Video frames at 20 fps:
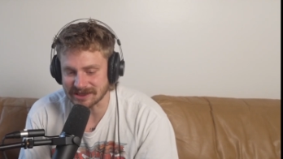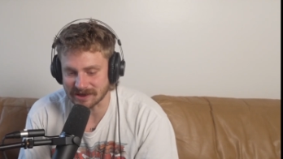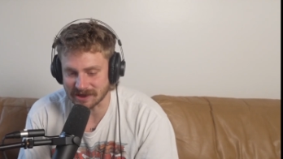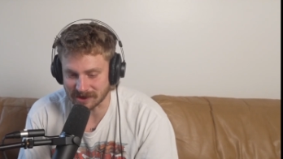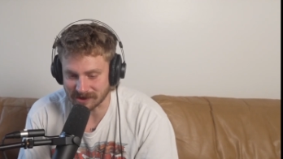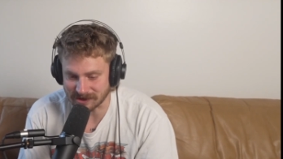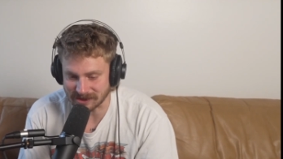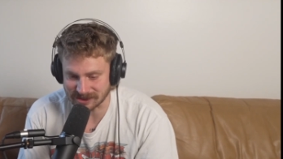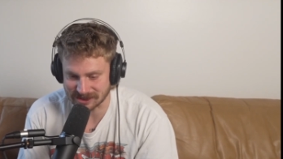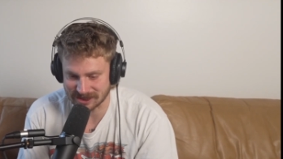
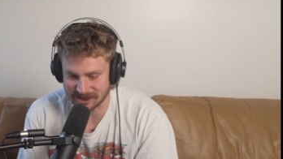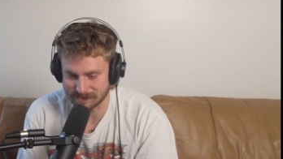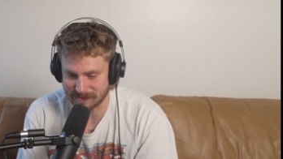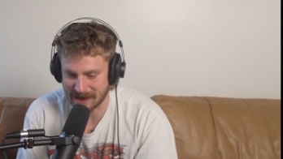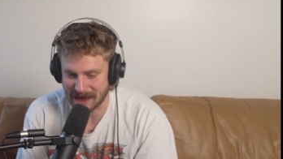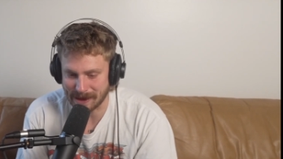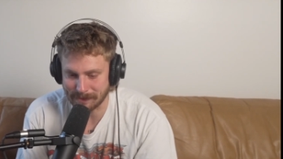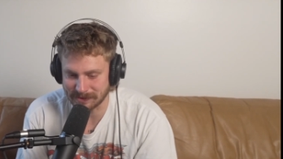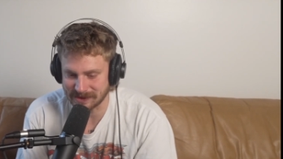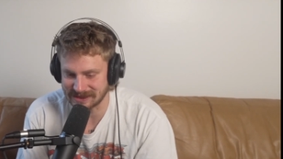learned the
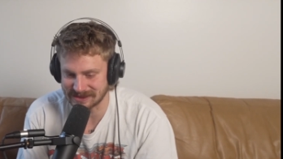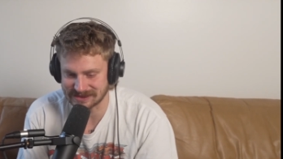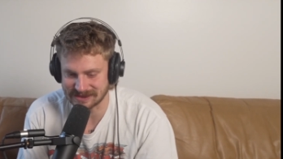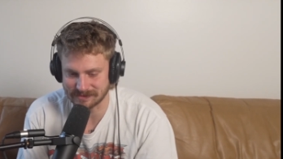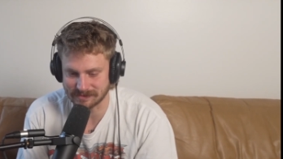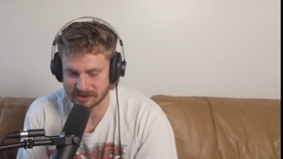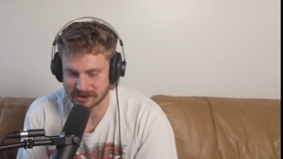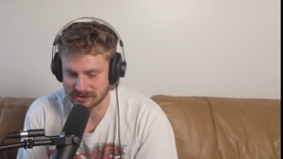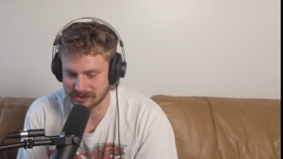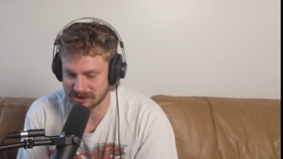
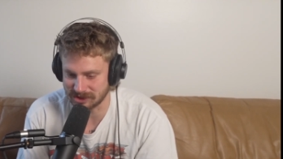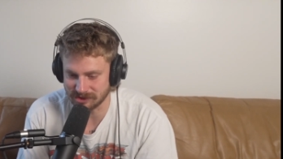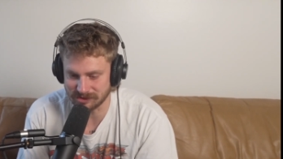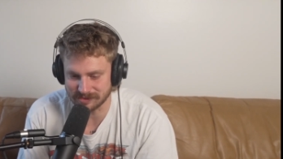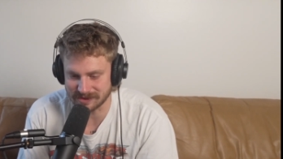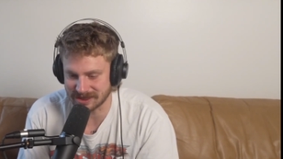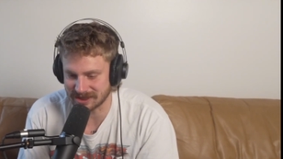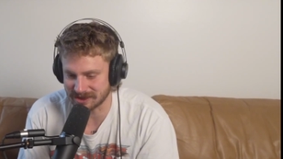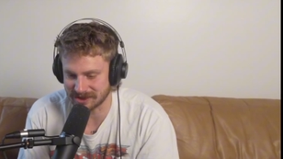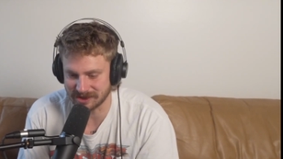baptism doom
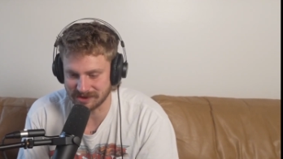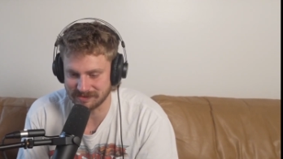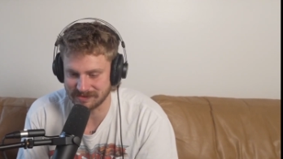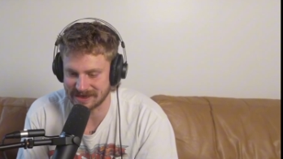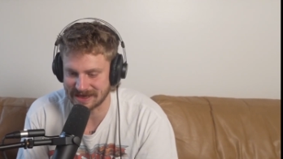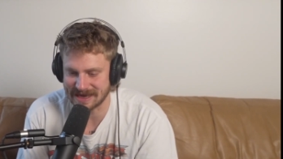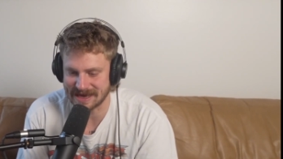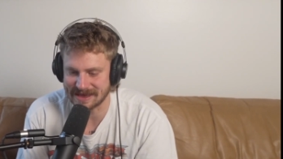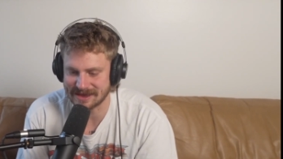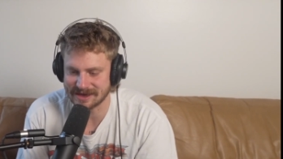and gloom
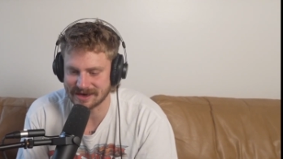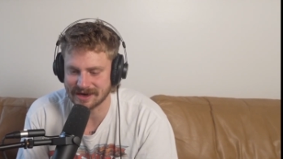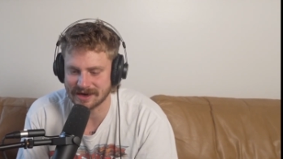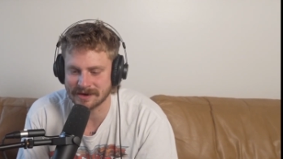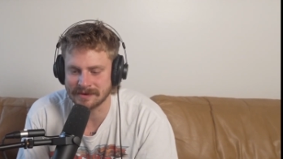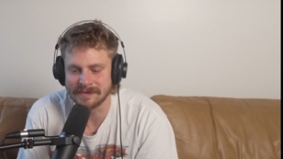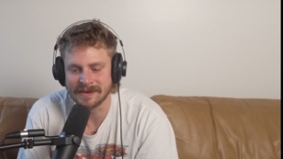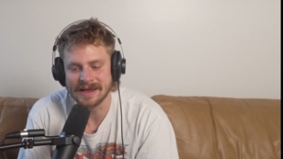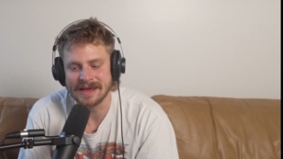together.